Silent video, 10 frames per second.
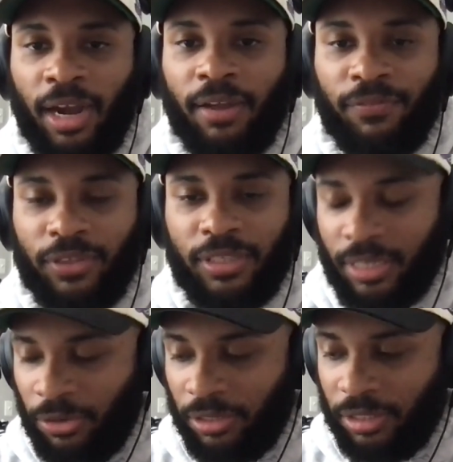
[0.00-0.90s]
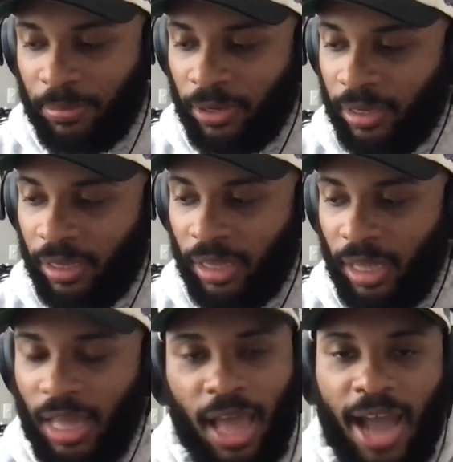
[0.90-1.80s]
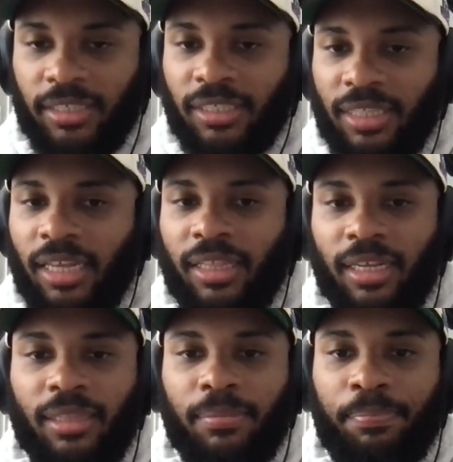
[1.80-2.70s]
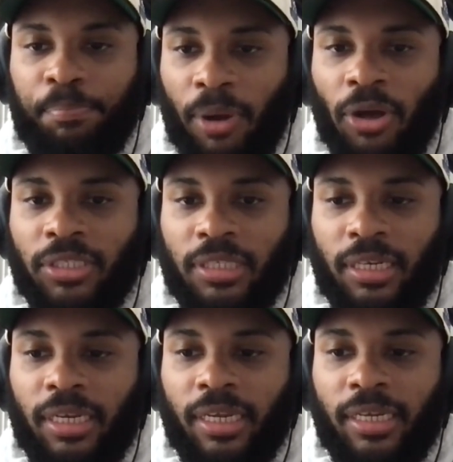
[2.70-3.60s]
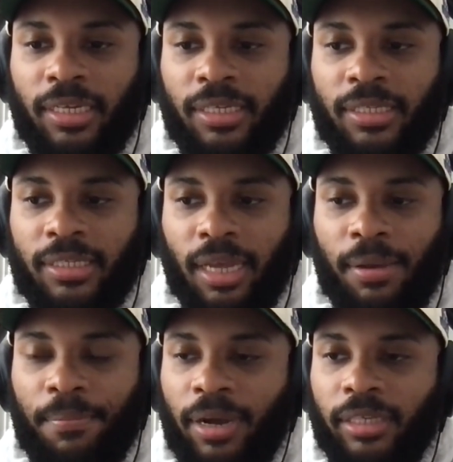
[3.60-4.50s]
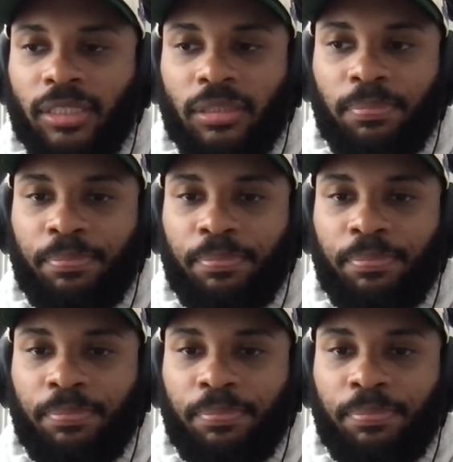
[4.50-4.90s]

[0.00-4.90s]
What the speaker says: riding for the Celtics, but I just think that Boston is a much